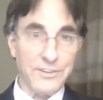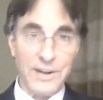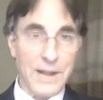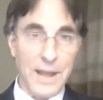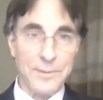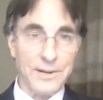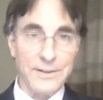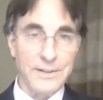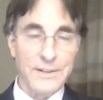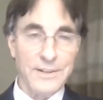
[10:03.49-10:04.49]
It's not
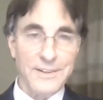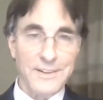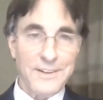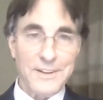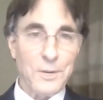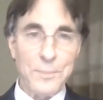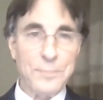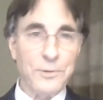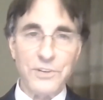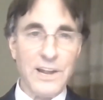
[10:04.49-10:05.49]
happening. You know,
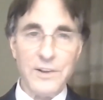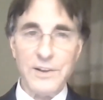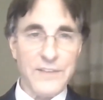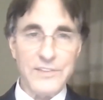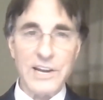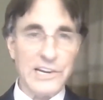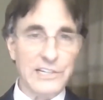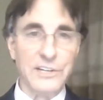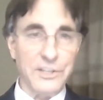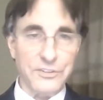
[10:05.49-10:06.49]
people say, I, I've got
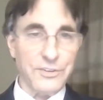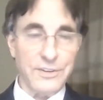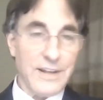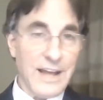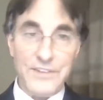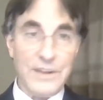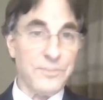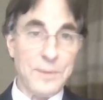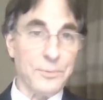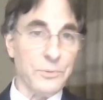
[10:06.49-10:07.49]
an illness. I've
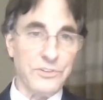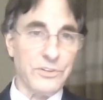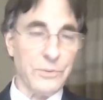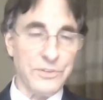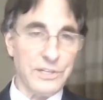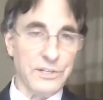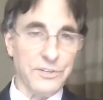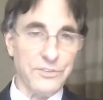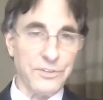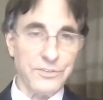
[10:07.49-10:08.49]
had people with, with
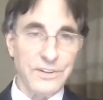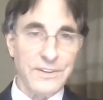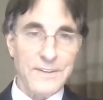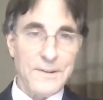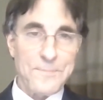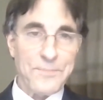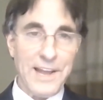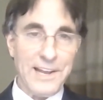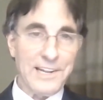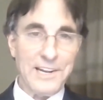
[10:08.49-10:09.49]
illnesses.
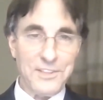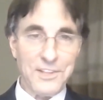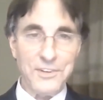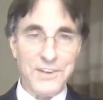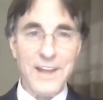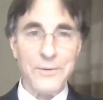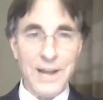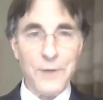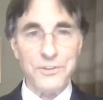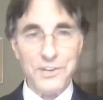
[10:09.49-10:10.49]
I had a lady the other day
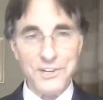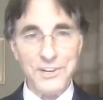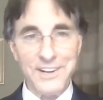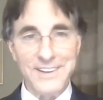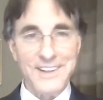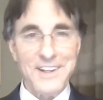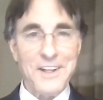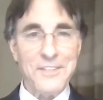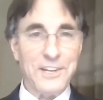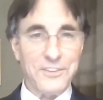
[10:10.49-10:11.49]
when I was in India
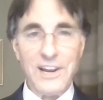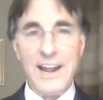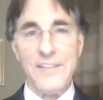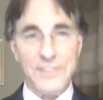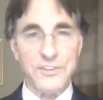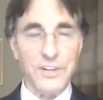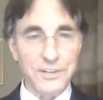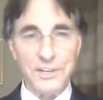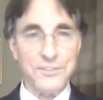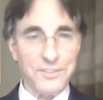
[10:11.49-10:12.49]
that said, I have this
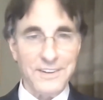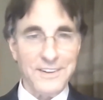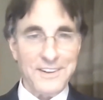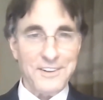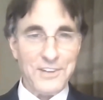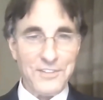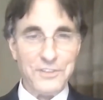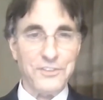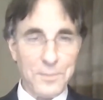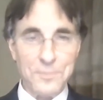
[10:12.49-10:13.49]
illness. She
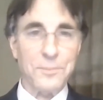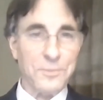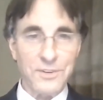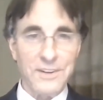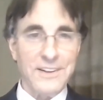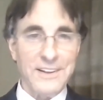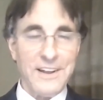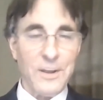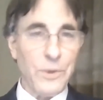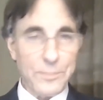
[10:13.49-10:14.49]
had the symptoms
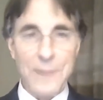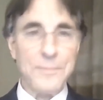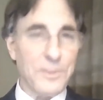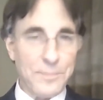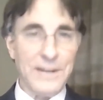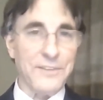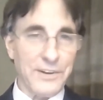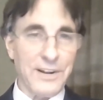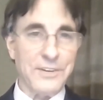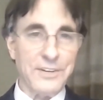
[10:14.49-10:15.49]
and what might be the
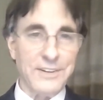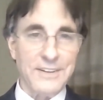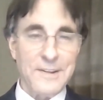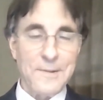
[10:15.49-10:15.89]
benefit of it.